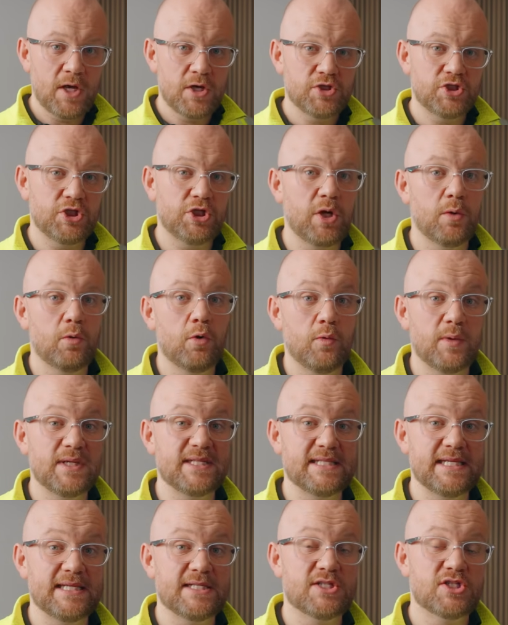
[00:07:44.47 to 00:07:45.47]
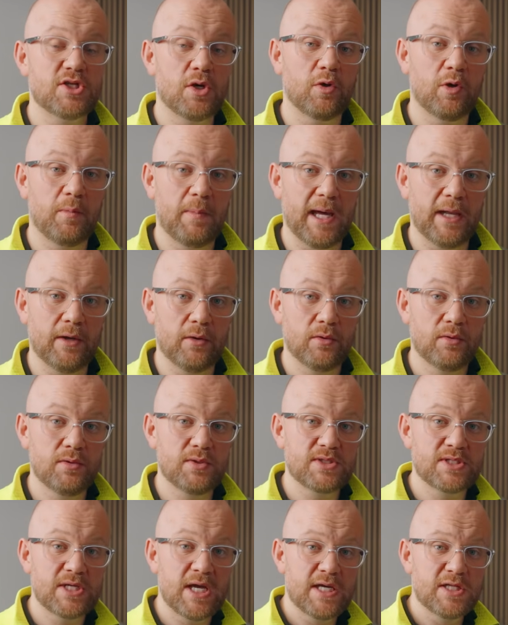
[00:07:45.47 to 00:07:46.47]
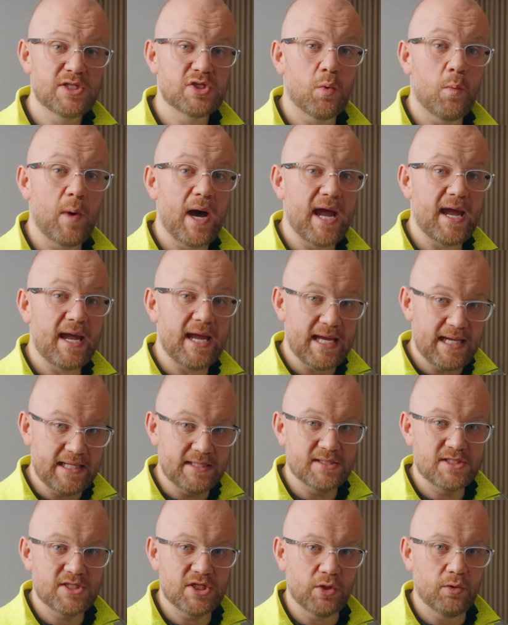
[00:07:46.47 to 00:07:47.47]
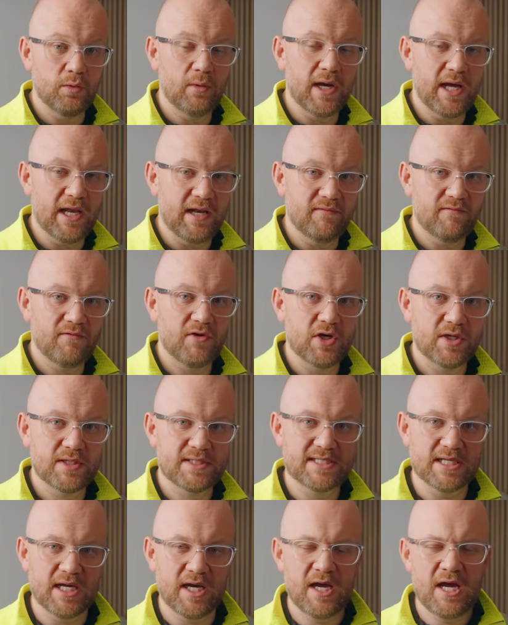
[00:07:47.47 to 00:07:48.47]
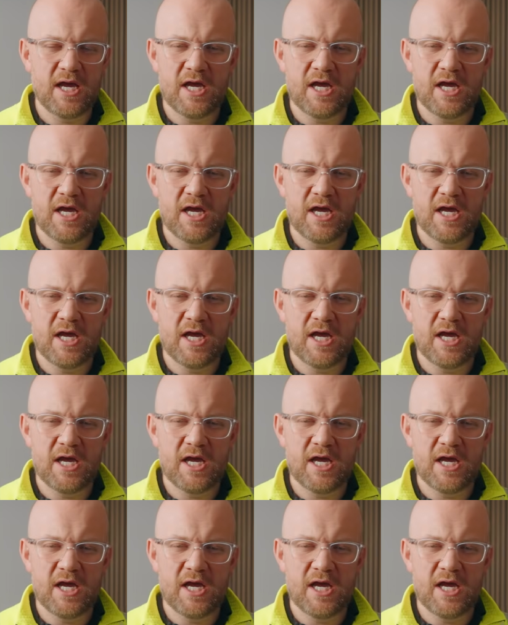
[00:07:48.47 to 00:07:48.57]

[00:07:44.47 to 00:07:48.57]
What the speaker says: So you don't always need solar panels to wire into an inverter.